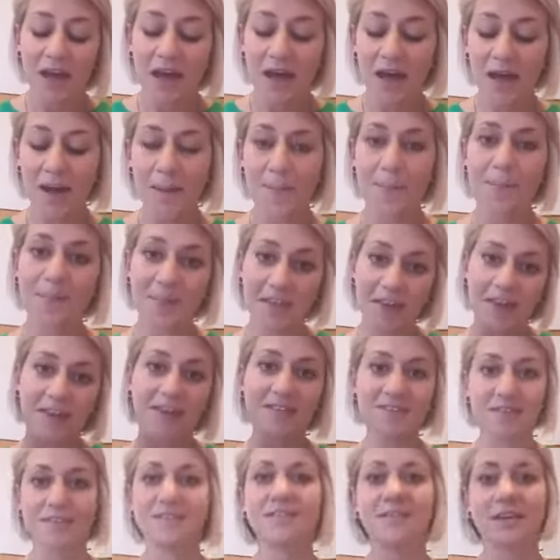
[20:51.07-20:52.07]
Then,
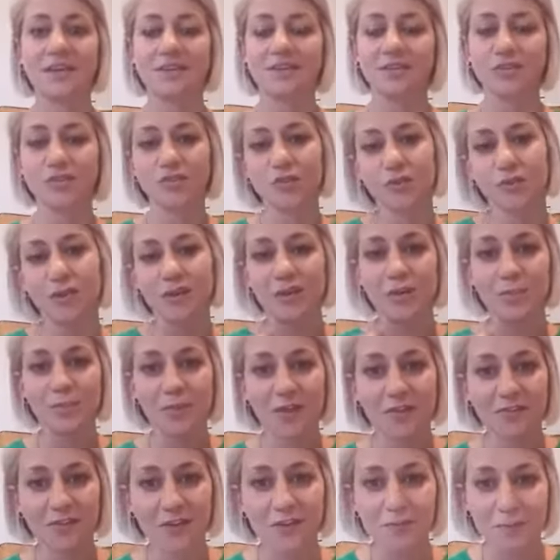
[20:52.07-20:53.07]
as I said, join
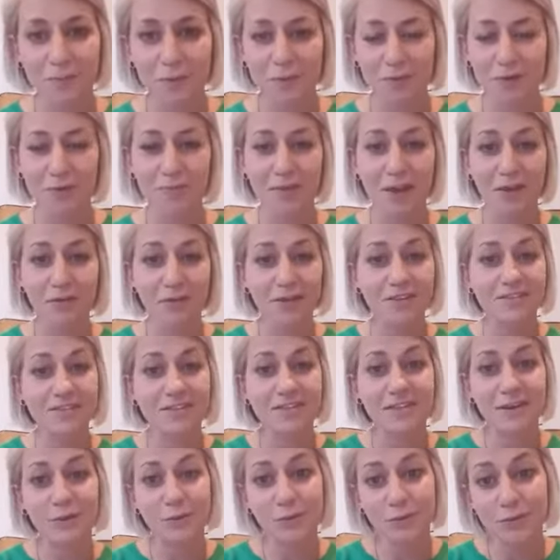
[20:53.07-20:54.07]
my Facebook group, That Crazy
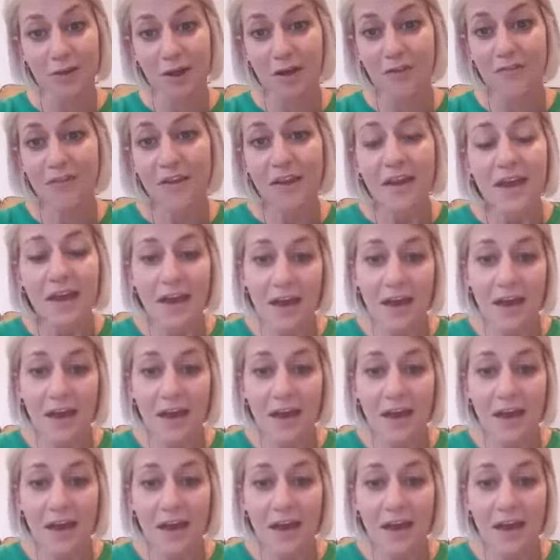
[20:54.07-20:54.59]
Thing Called Love,